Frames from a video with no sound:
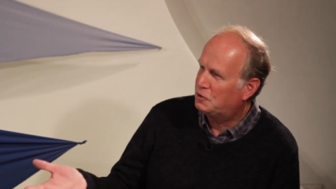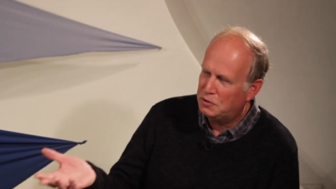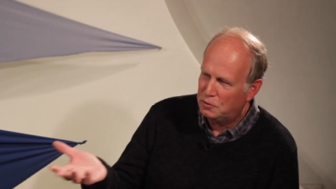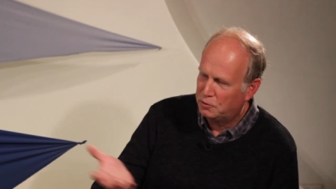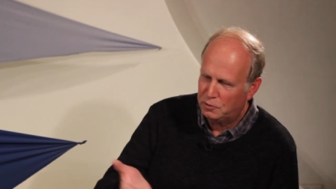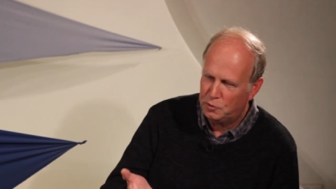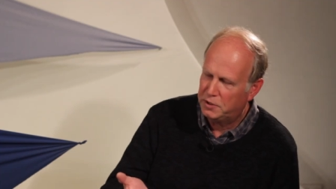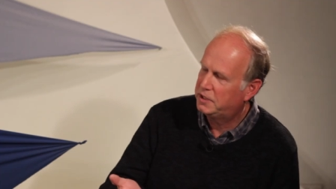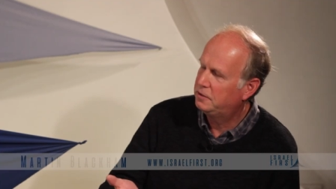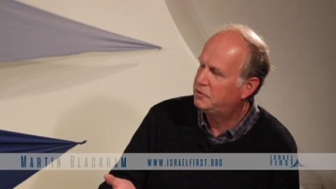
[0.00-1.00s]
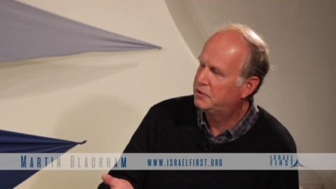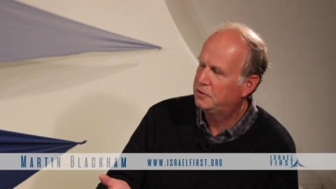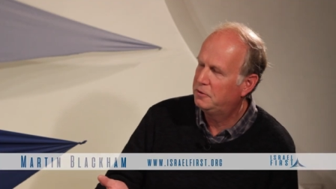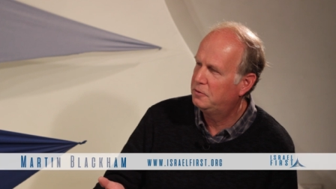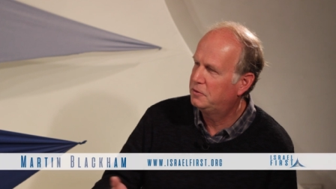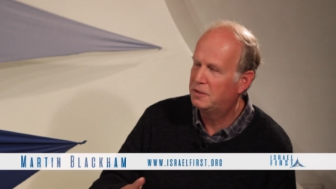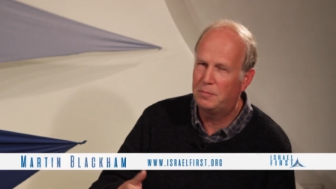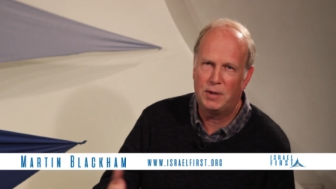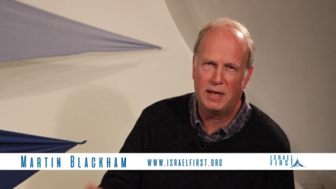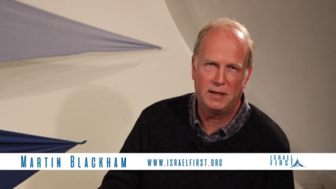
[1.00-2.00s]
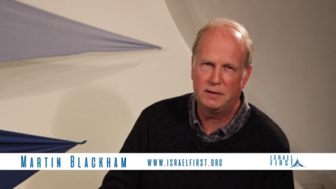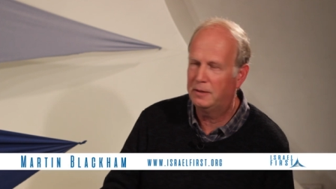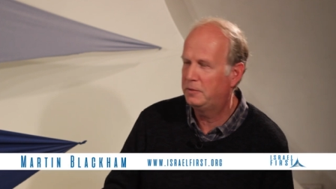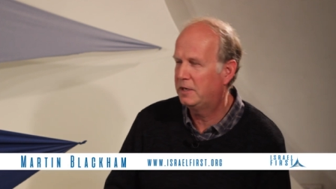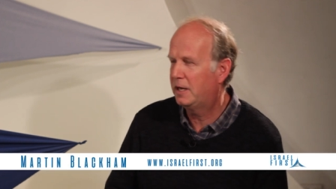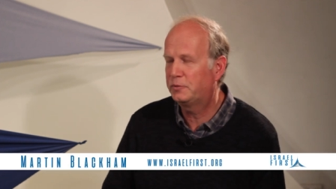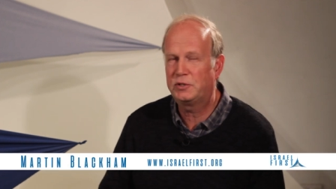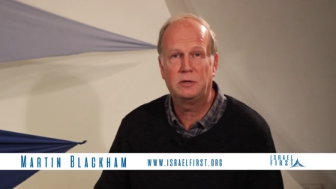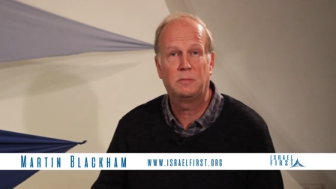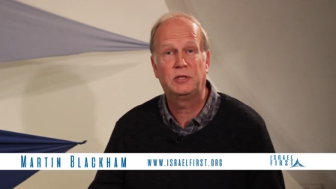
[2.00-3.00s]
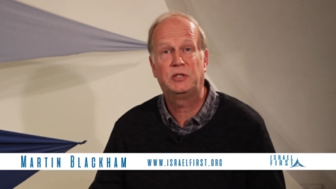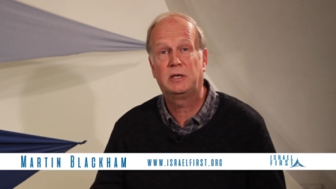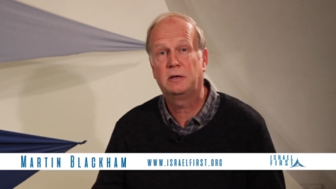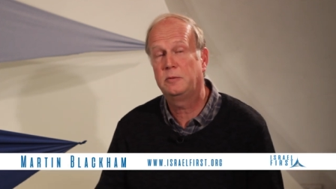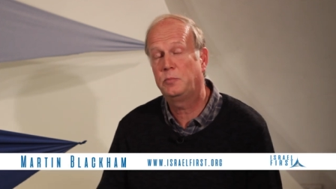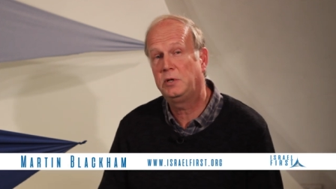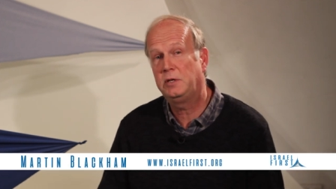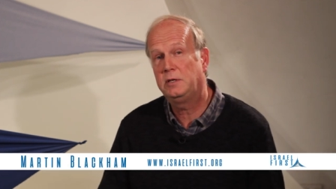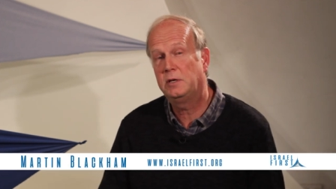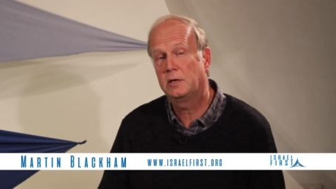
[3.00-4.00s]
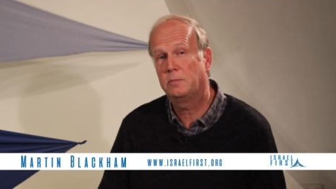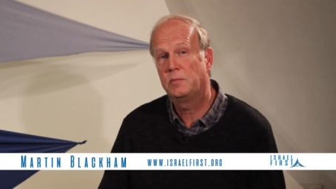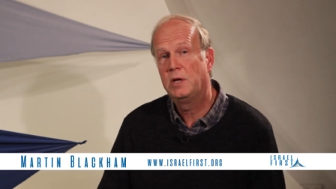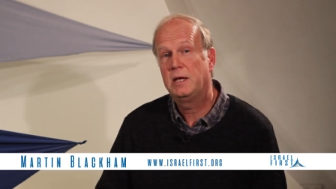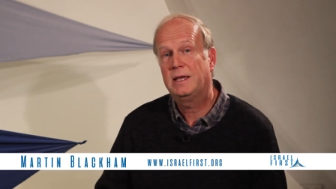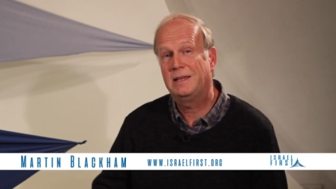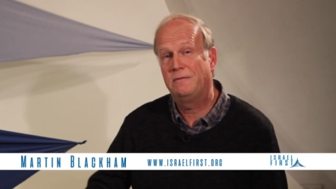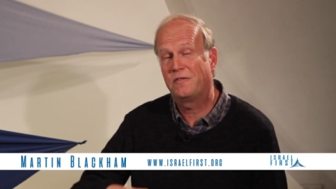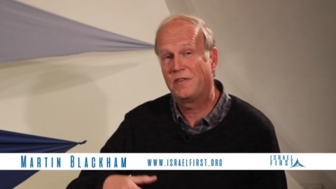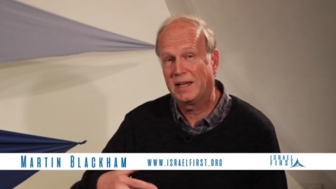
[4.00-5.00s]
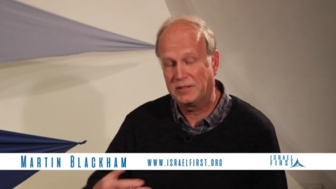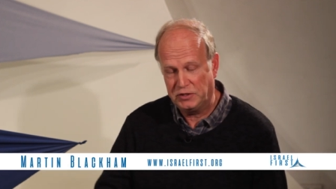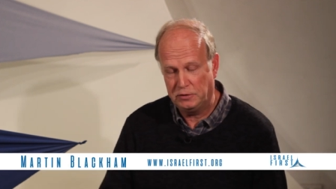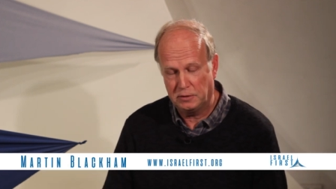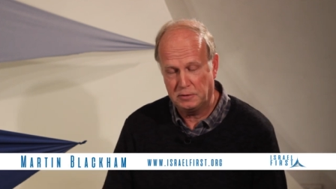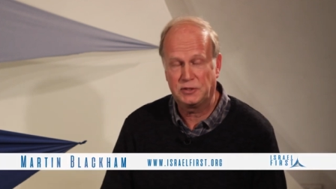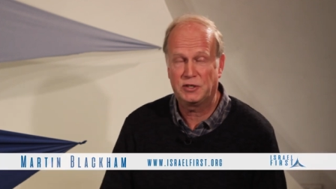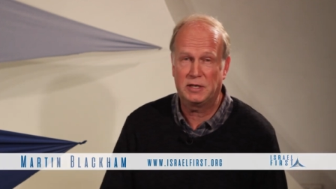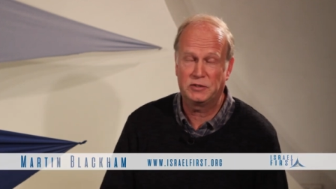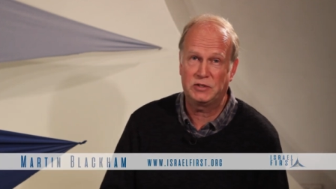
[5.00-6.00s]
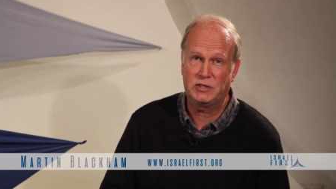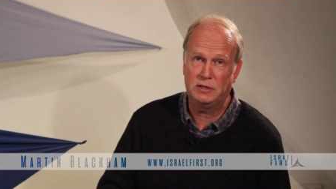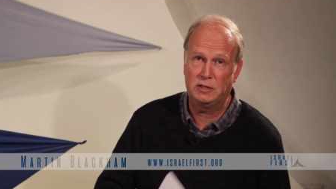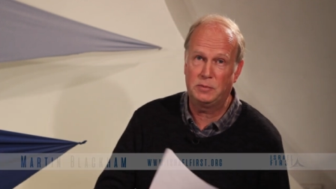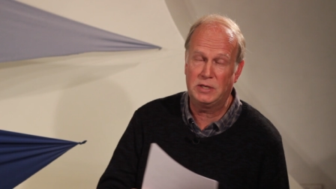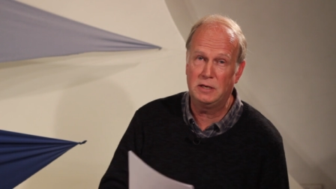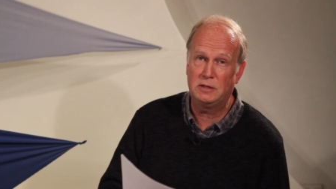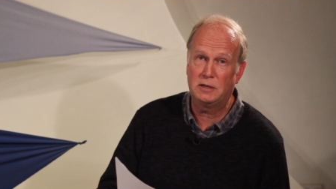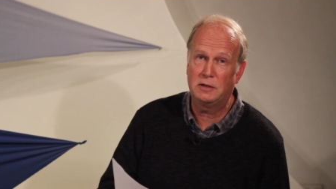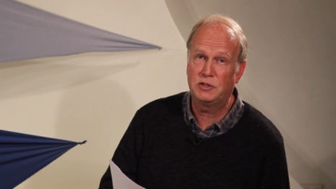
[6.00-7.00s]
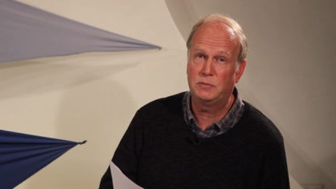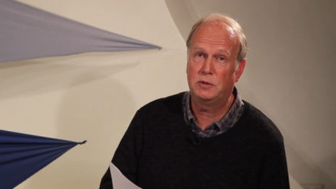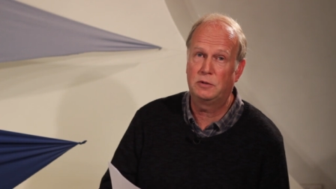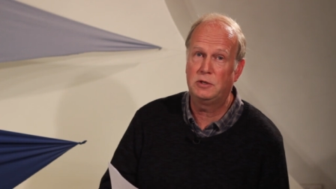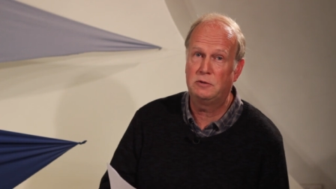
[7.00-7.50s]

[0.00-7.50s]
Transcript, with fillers: you know, all the work you do with the band. I mean, absolutely amazing. They're going to be, um, in fact, you know, as, as I said at the beginning, they're going to be on the